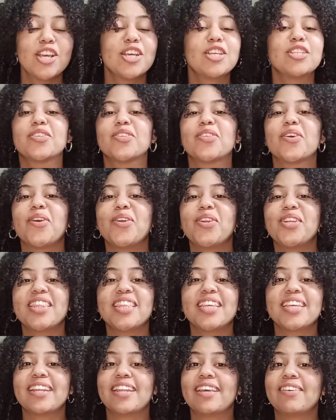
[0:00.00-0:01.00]
So the only
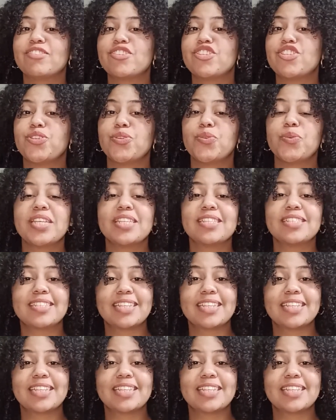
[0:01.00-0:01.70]
thing left to do is